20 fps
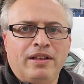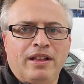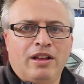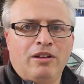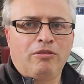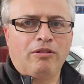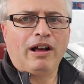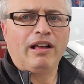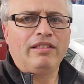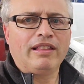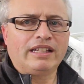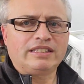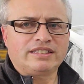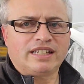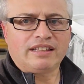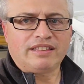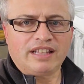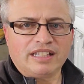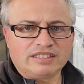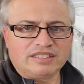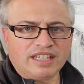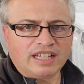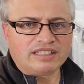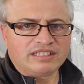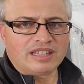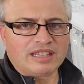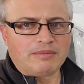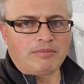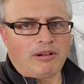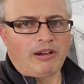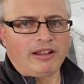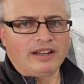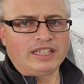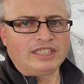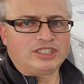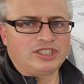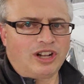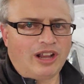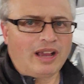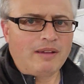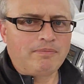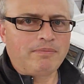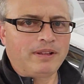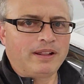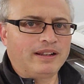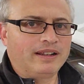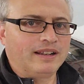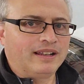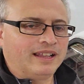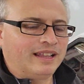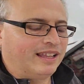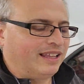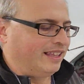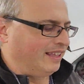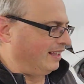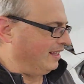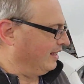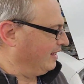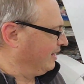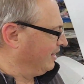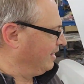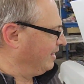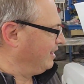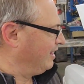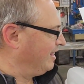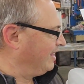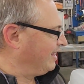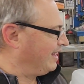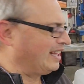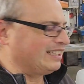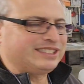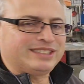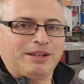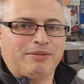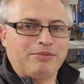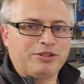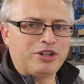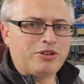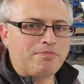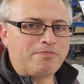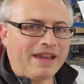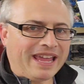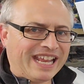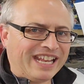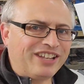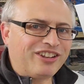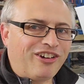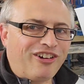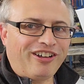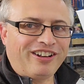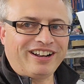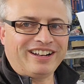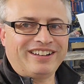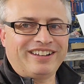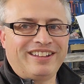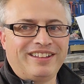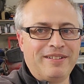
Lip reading: Well, let's get this thing to the body shop and get some new paint on it.